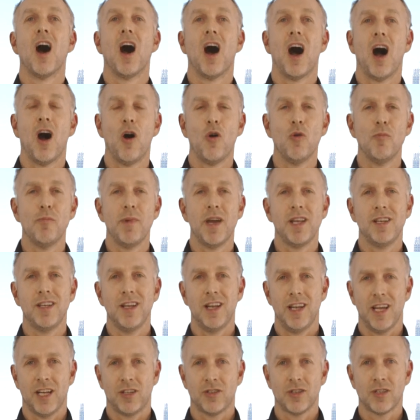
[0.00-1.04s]
How many
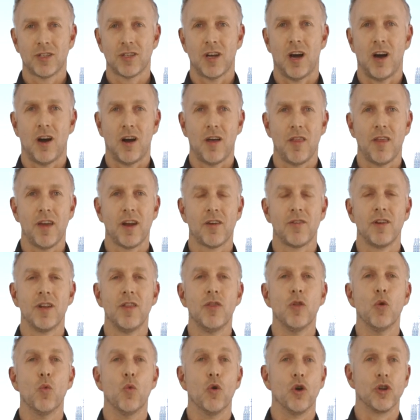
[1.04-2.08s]
letters are there in
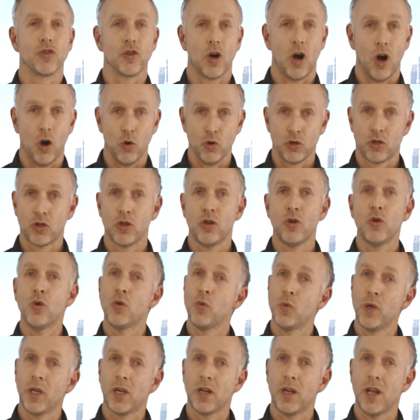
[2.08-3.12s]
the word auto,
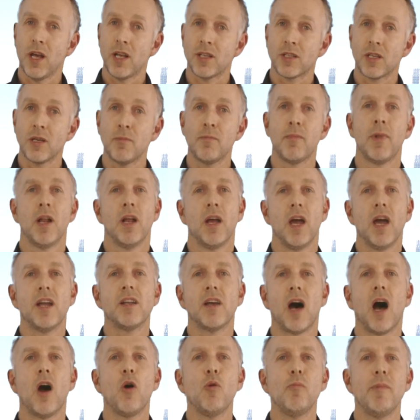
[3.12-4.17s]
we can ask him, and
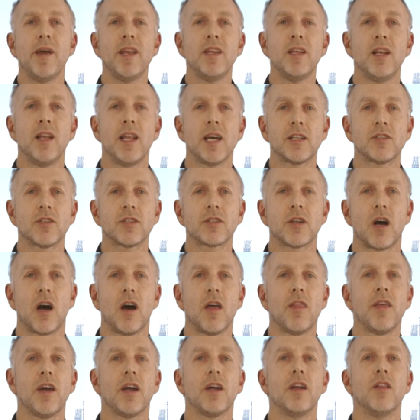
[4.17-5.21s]
how many letters
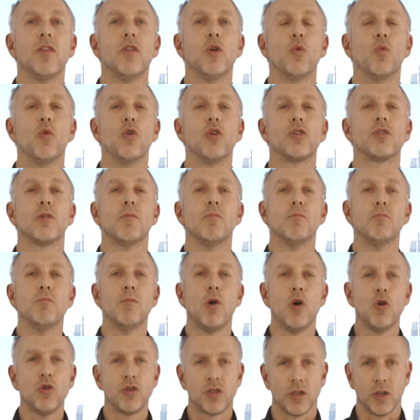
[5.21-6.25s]
are there in the word
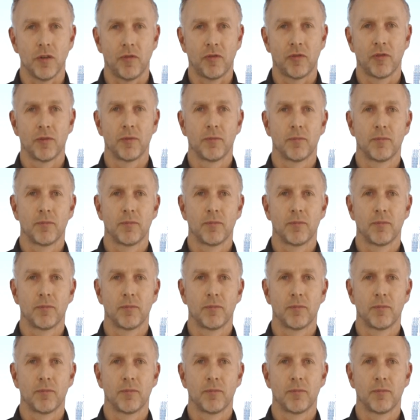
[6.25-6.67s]
motive?